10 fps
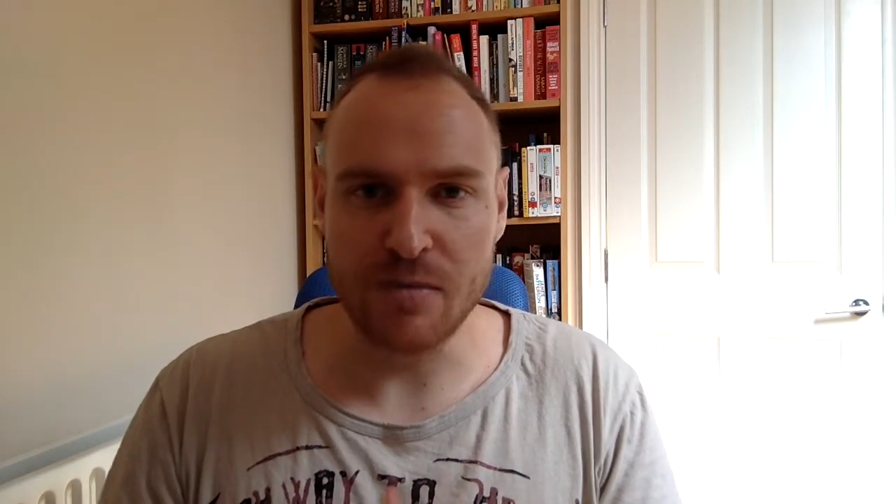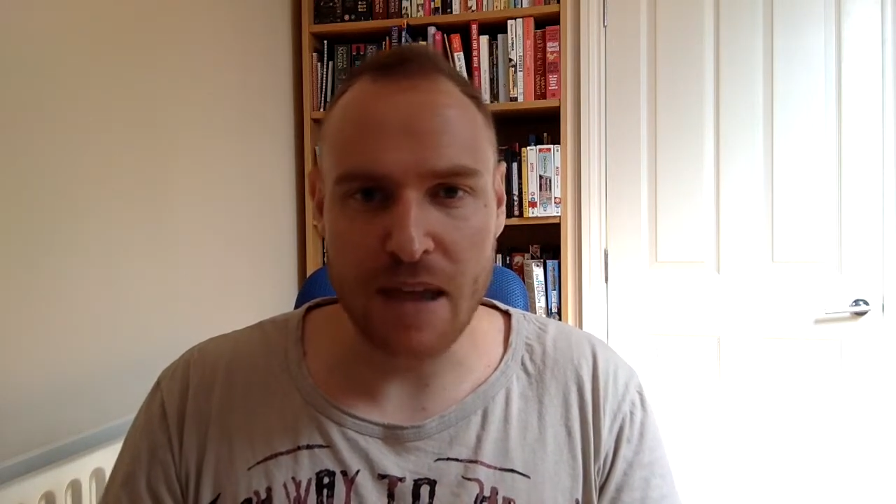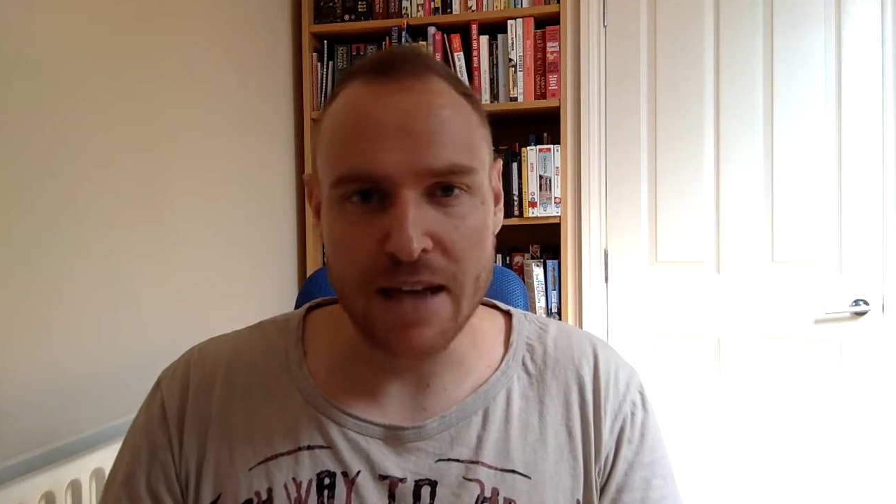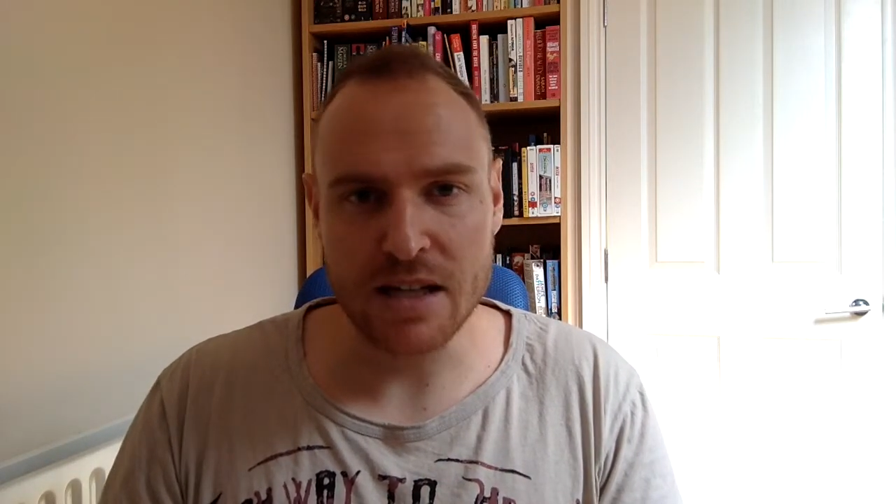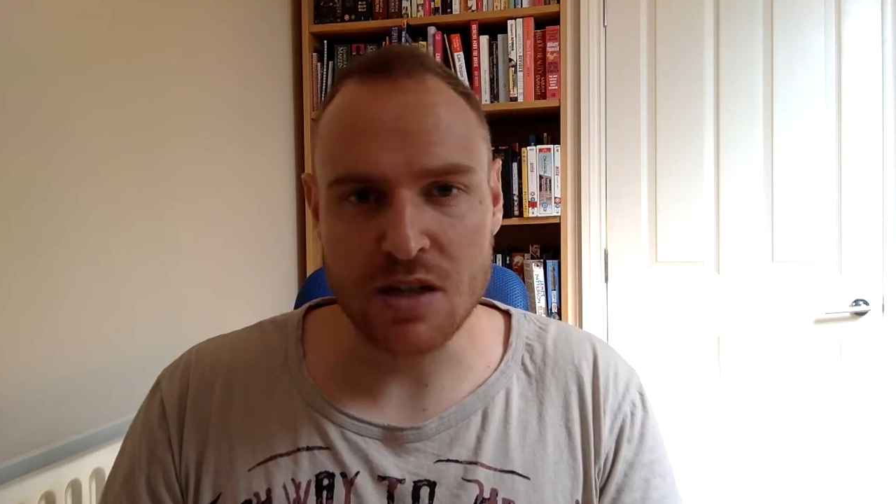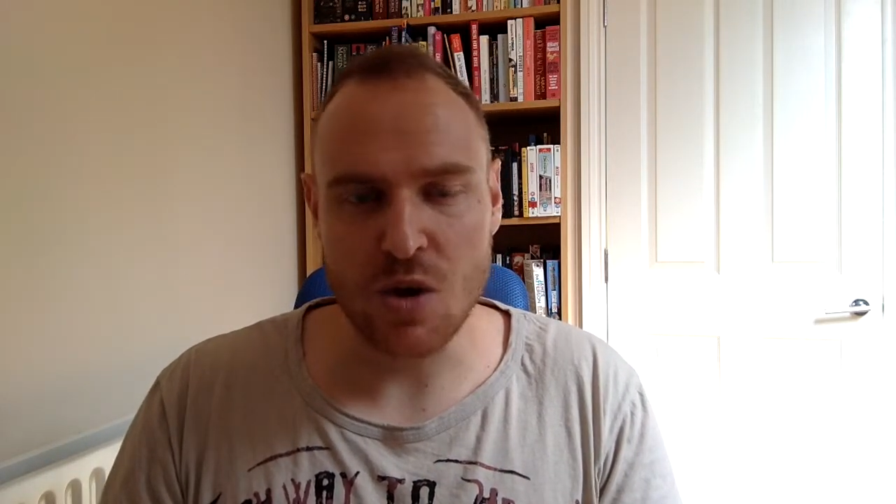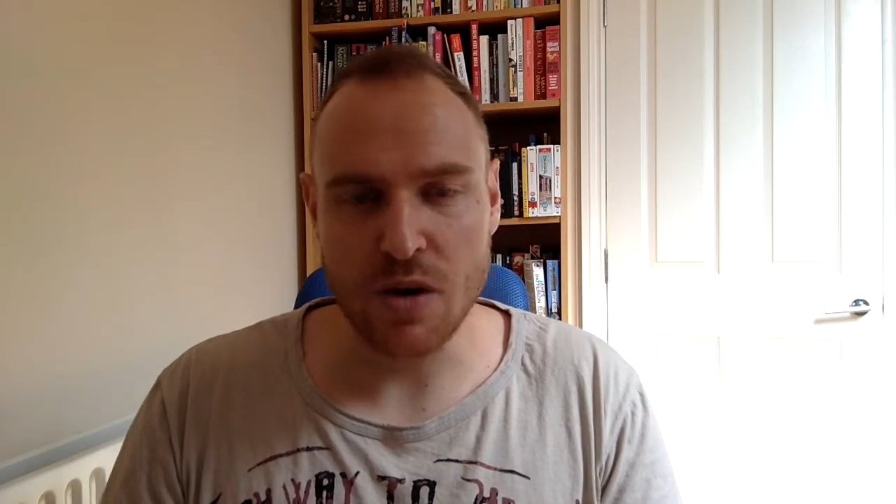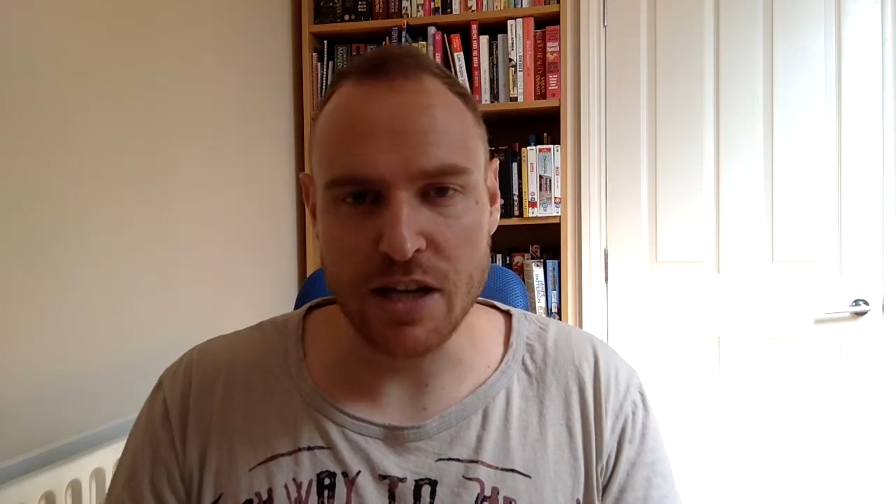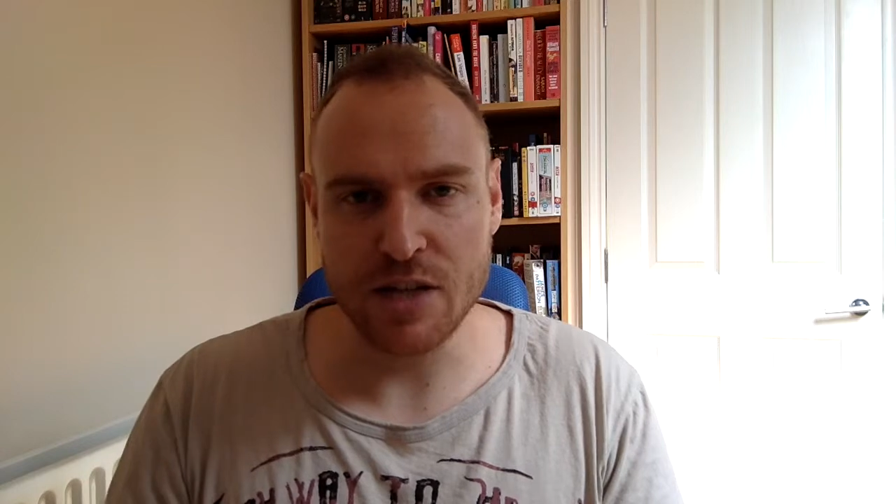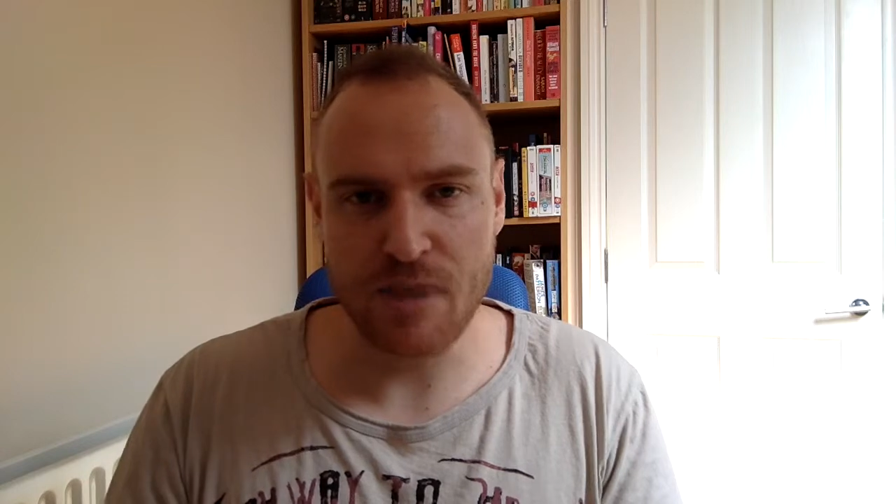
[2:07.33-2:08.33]
place
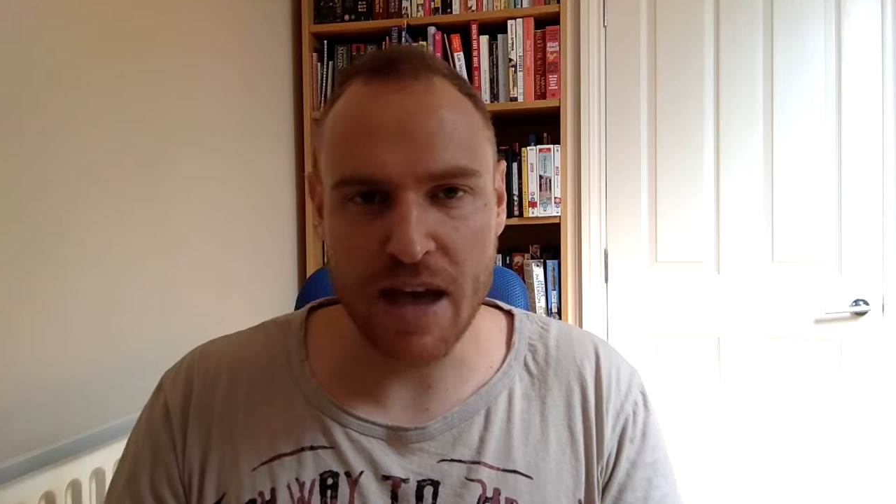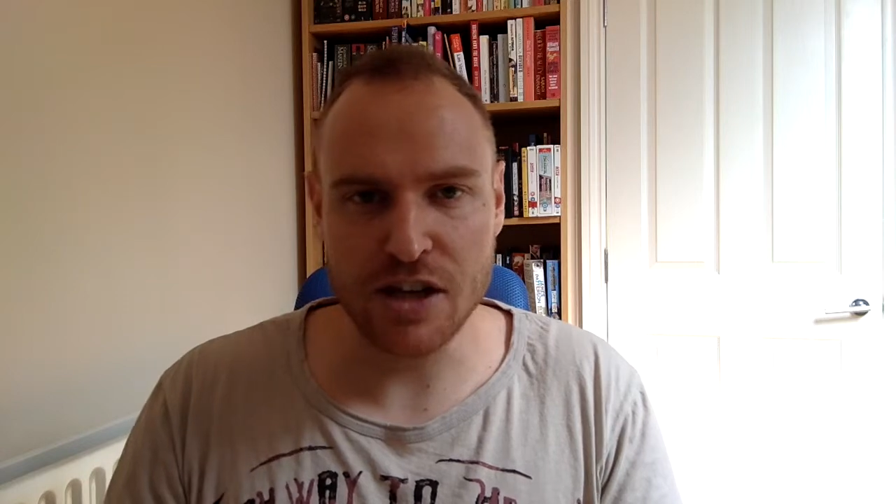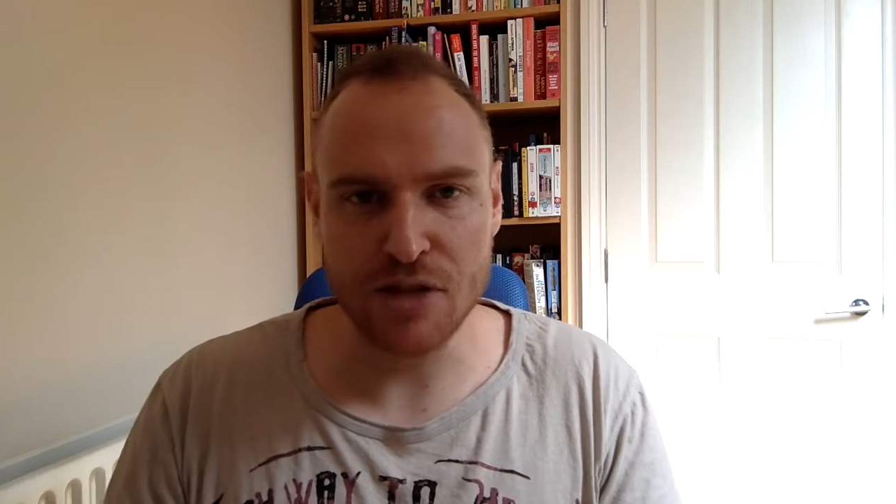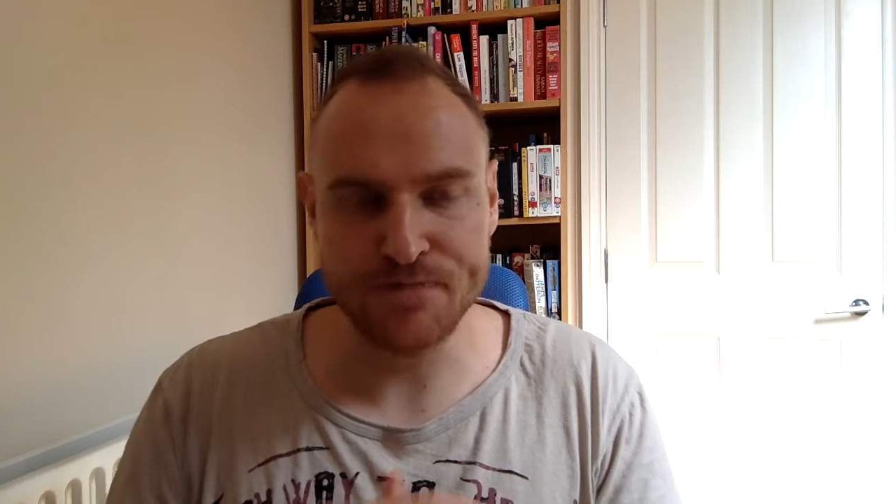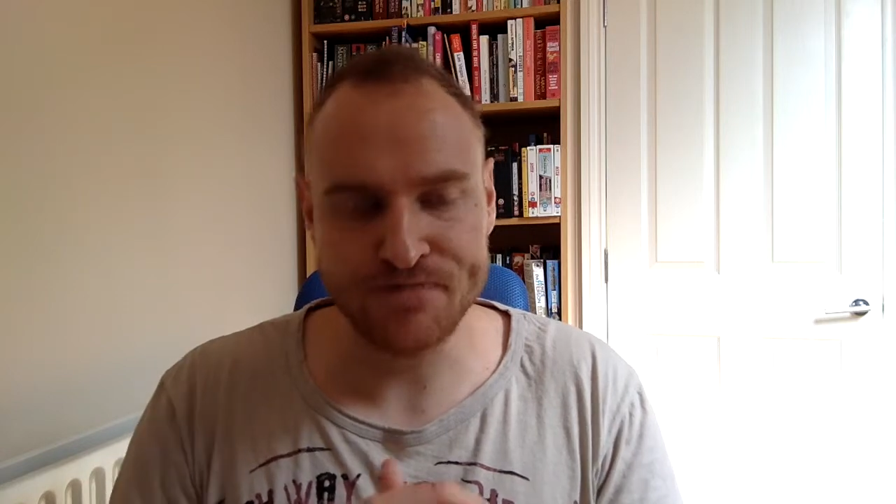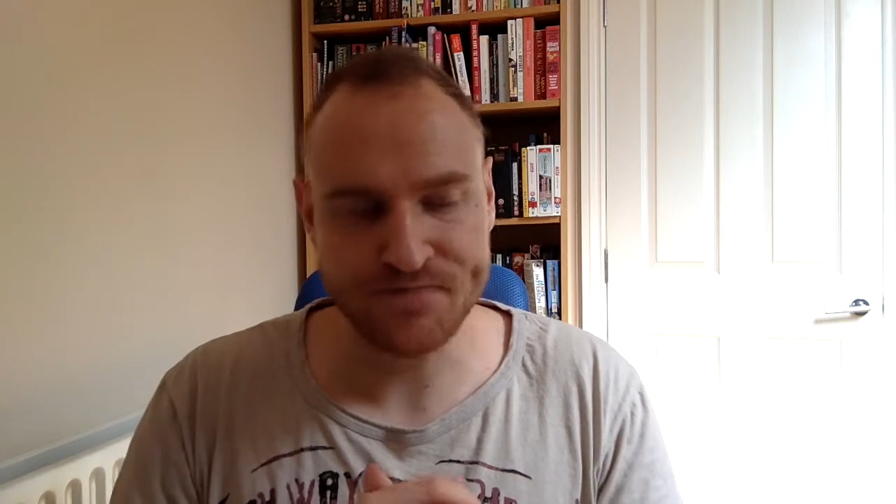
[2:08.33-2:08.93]
on each page.